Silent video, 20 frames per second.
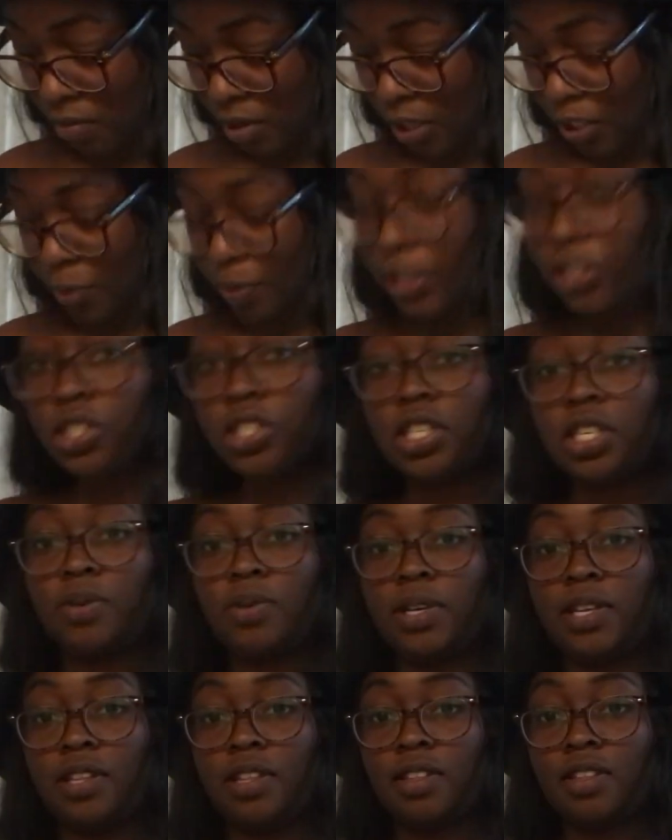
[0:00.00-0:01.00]
especially
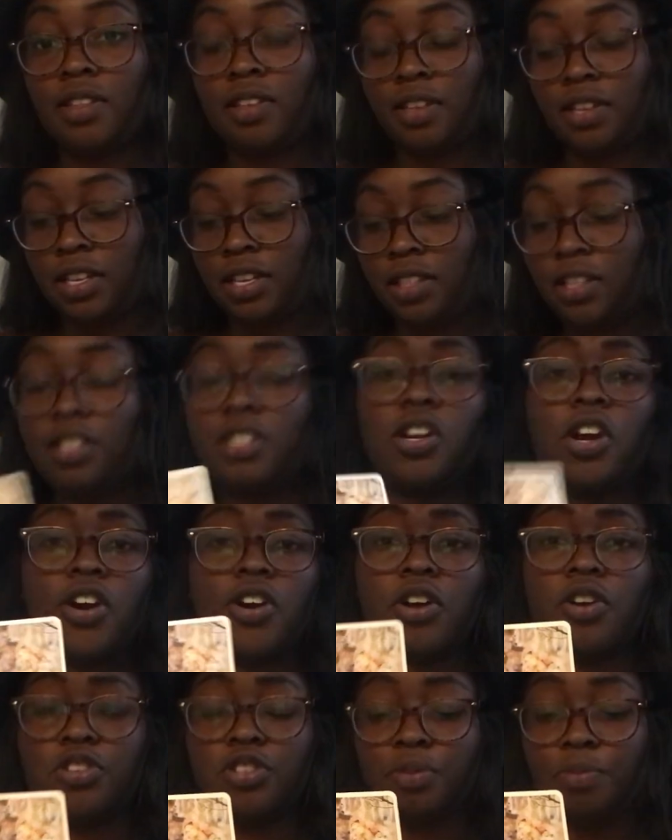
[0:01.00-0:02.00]
with this card
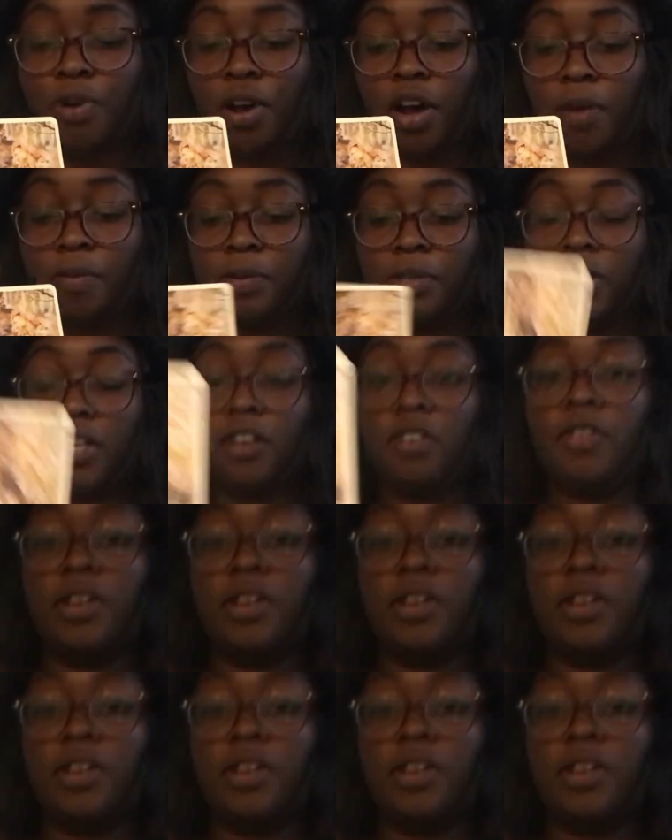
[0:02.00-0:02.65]
also popped up